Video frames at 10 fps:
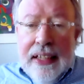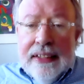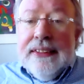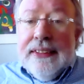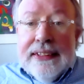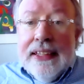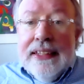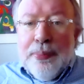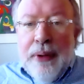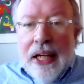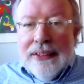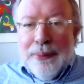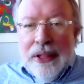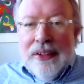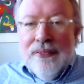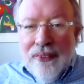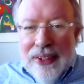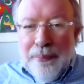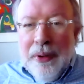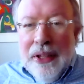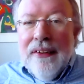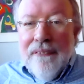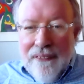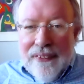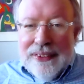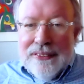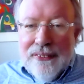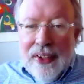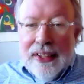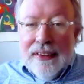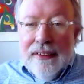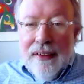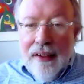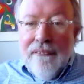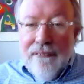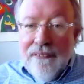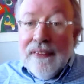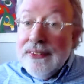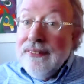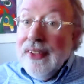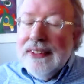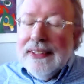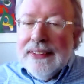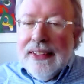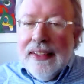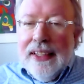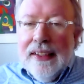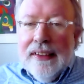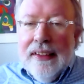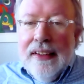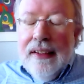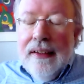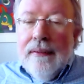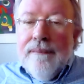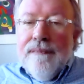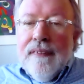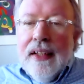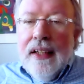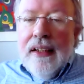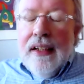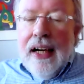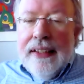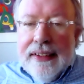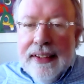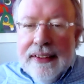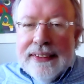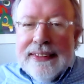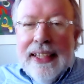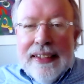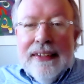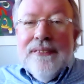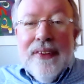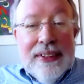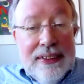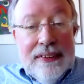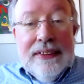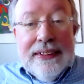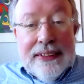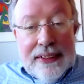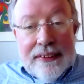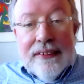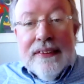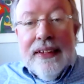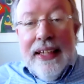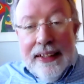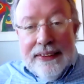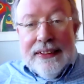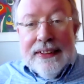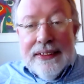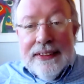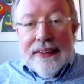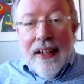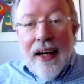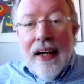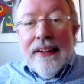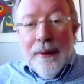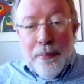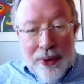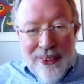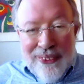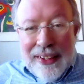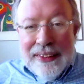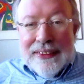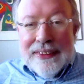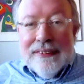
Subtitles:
Disease management would be the first one to study. I think the second one still hinges on employees.